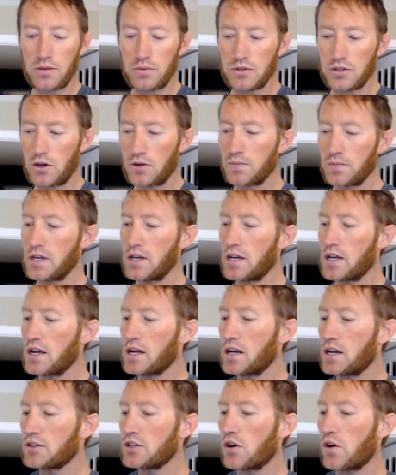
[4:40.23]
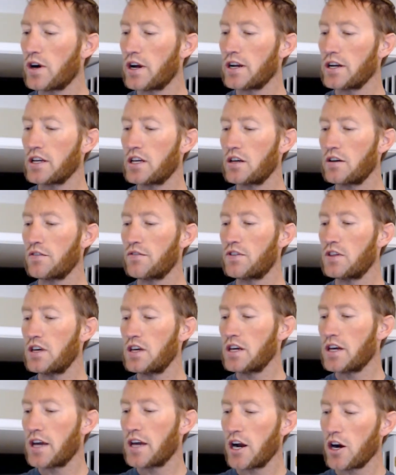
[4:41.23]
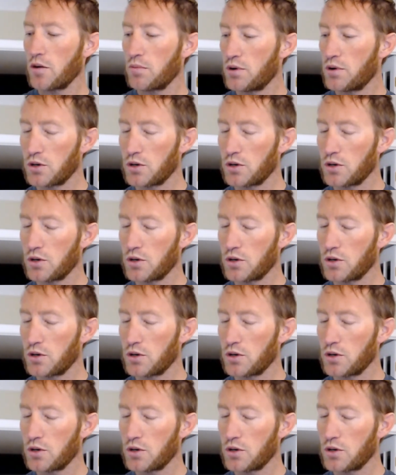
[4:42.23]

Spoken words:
So let's go ahead and give the Caribou a